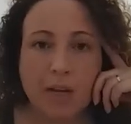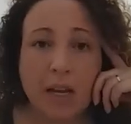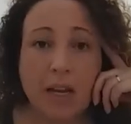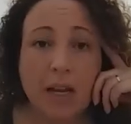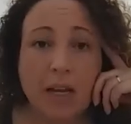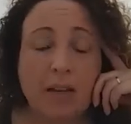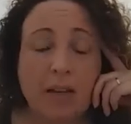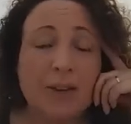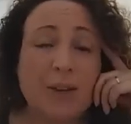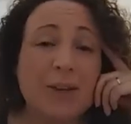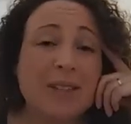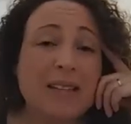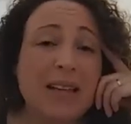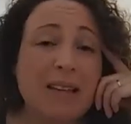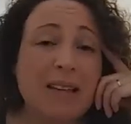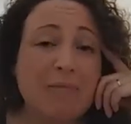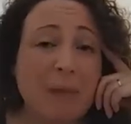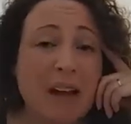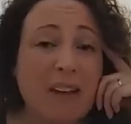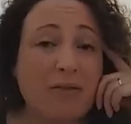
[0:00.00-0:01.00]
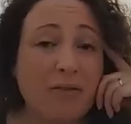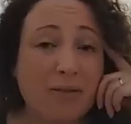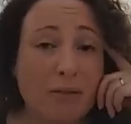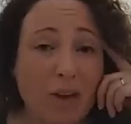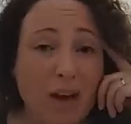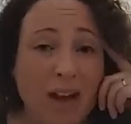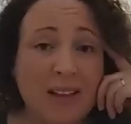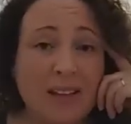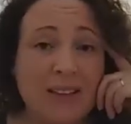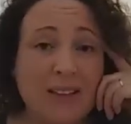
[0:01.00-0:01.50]
If you said my
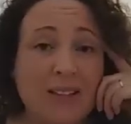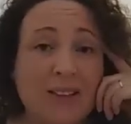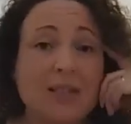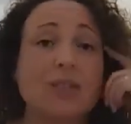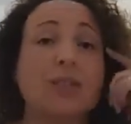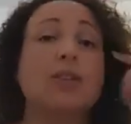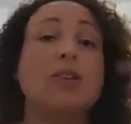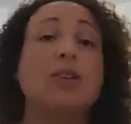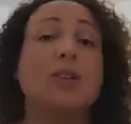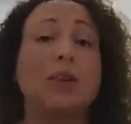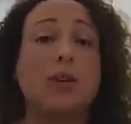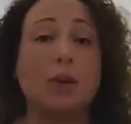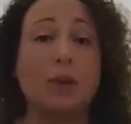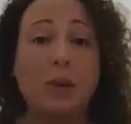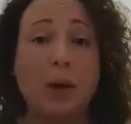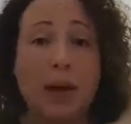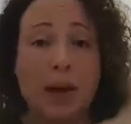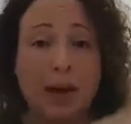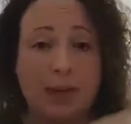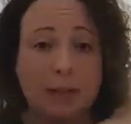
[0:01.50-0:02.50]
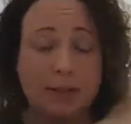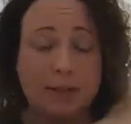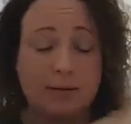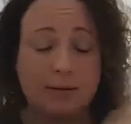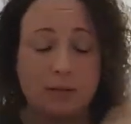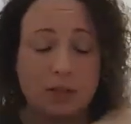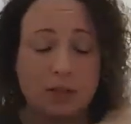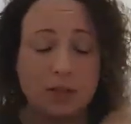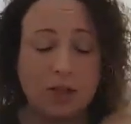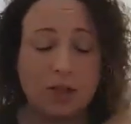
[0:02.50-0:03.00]
friends, you're correct.
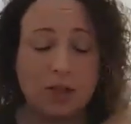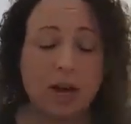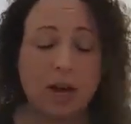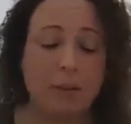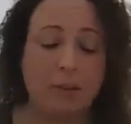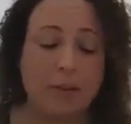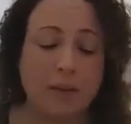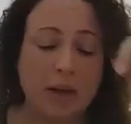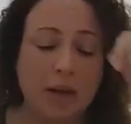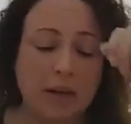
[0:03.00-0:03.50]
Good job.